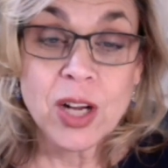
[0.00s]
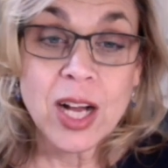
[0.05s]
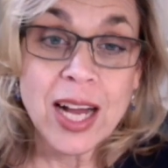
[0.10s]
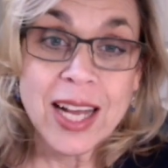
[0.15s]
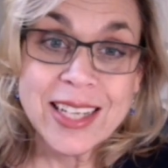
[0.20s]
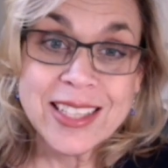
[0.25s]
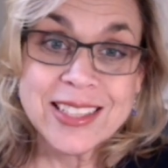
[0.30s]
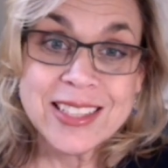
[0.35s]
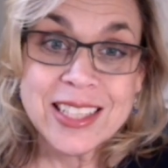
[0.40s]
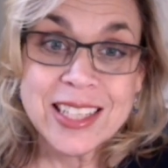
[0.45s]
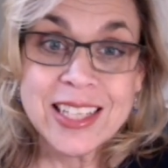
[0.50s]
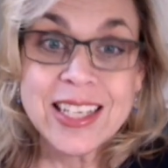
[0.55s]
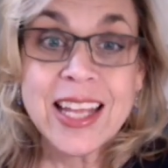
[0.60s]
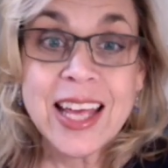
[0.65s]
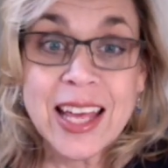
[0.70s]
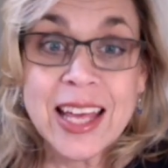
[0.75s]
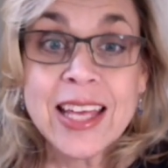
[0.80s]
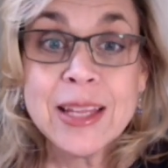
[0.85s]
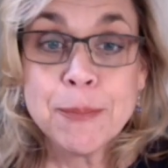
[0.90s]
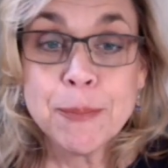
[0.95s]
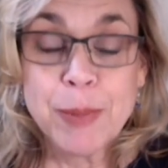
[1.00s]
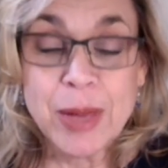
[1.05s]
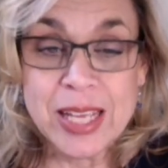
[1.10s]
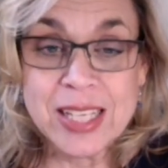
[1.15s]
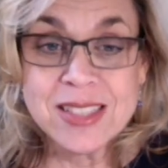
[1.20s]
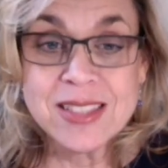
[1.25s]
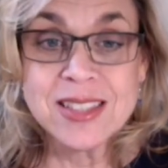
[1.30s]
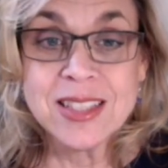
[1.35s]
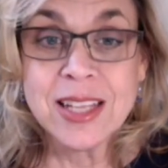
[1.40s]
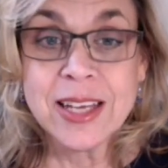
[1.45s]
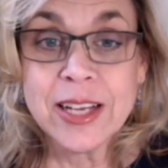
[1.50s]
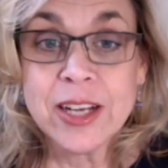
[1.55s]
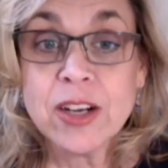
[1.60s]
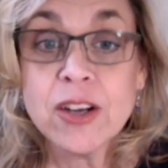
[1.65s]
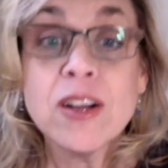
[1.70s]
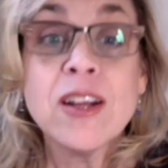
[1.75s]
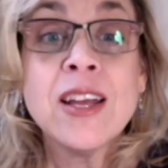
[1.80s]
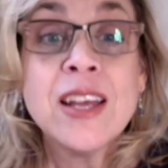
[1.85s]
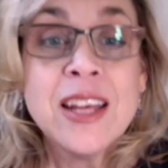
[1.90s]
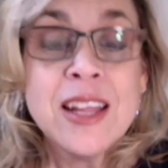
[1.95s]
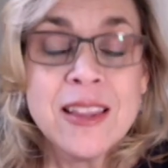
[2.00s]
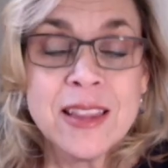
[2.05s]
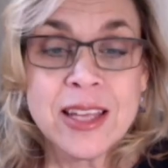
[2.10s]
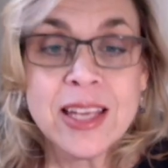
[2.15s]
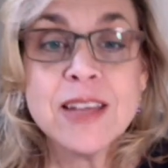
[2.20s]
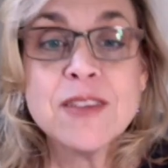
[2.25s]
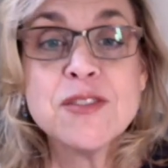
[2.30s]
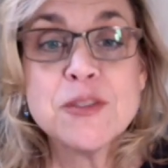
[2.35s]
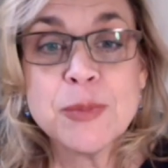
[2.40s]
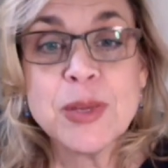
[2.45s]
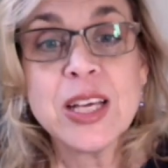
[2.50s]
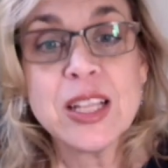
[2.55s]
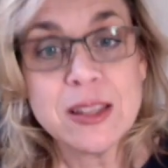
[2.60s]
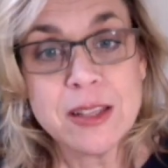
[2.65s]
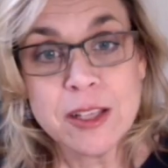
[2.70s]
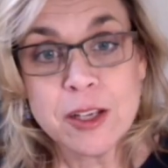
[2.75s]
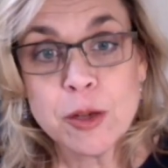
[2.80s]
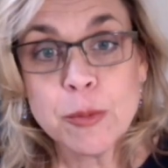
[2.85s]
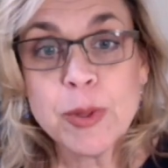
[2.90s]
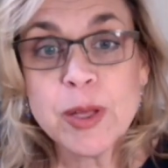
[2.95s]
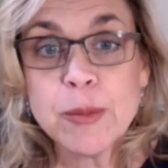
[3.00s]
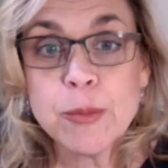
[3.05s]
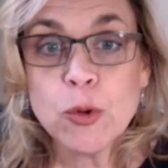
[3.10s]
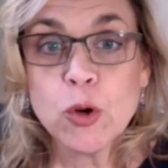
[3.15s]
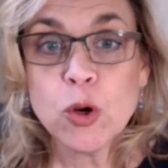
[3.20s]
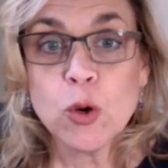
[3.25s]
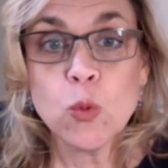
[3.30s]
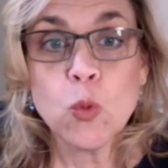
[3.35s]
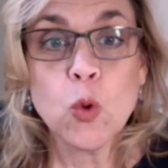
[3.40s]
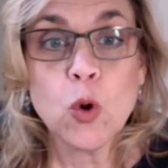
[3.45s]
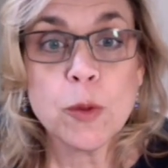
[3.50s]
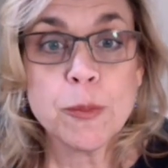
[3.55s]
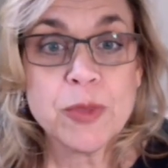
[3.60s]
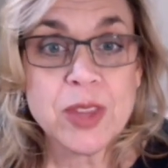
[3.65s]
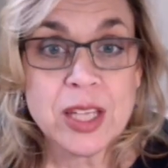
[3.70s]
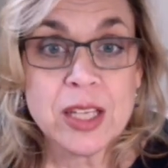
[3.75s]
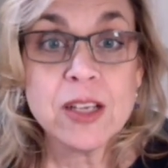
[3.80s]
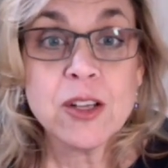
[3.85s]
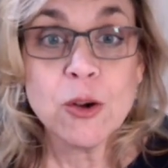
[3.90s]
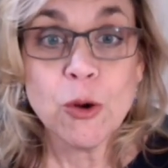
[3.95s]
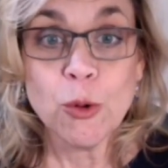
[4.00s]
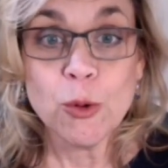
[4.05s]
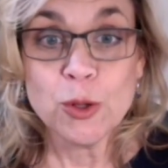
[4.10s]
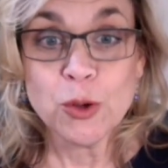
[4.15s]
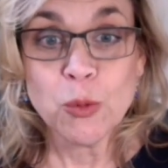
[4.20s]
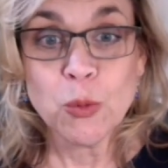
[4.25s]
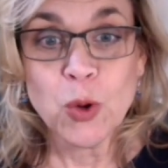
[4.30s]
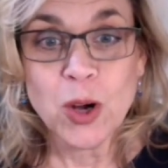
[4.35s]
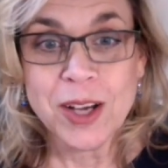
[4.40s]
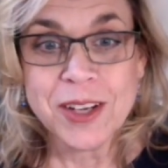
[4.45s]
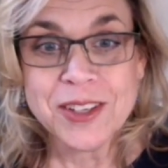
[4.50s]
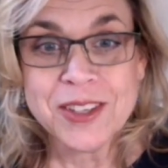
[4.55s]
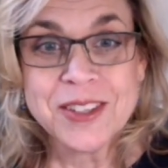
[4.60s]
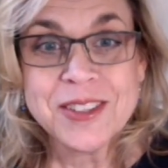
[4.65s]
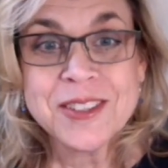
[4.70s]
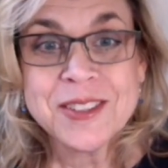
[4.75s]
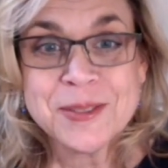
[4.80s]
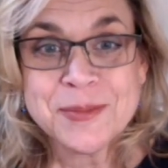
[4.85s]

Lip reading: I need a base layer that gives me a little bit more warmth in colder water.